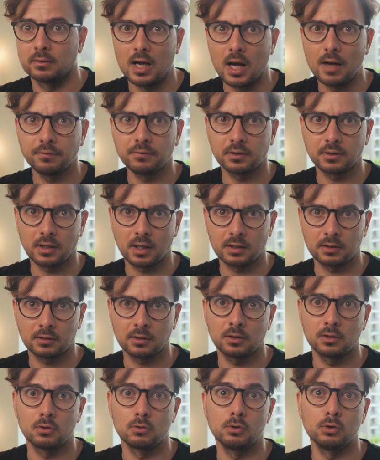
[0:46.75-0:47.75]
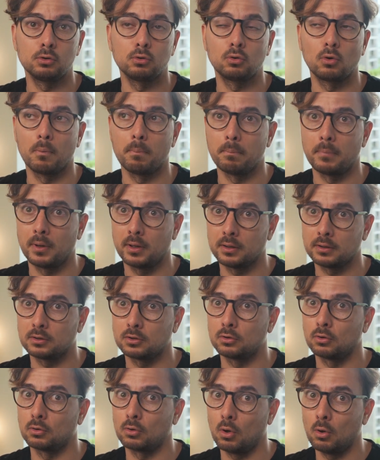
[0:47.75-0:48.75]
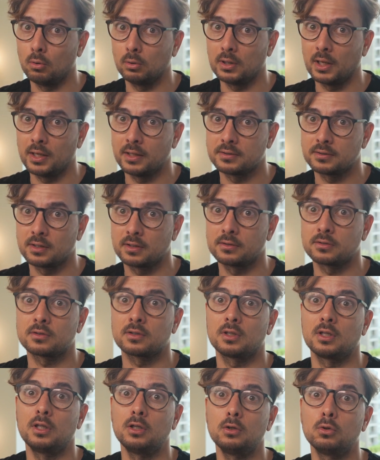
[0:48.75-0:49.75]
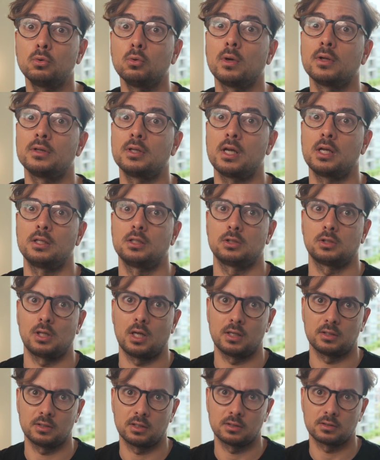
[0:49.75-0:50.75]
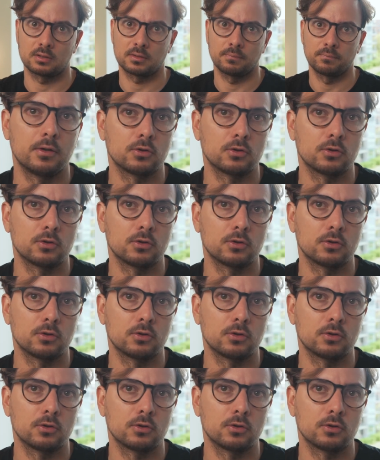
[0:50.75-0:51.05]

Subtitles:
After that, you need to convert your old license into a Danish license.